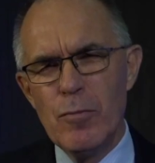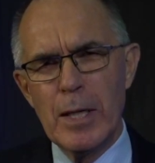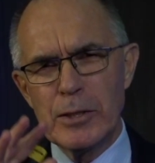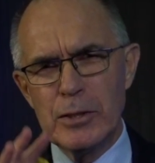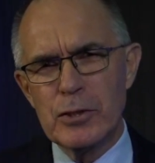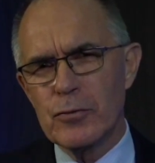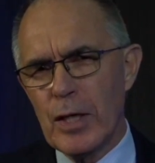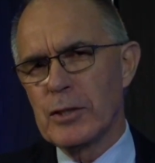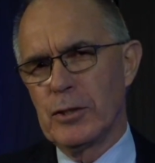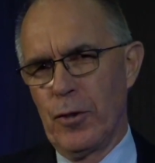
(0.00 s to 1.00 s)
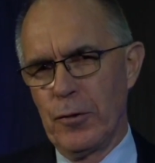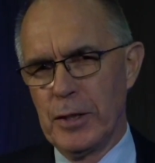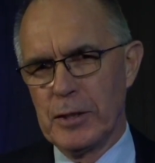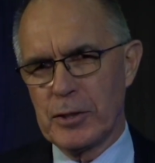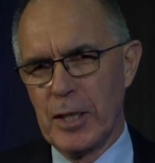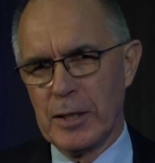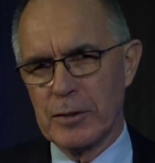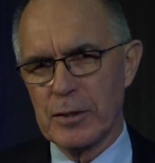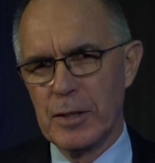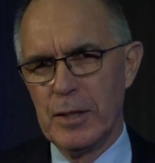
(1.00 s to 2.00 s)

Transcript: much instruction on these things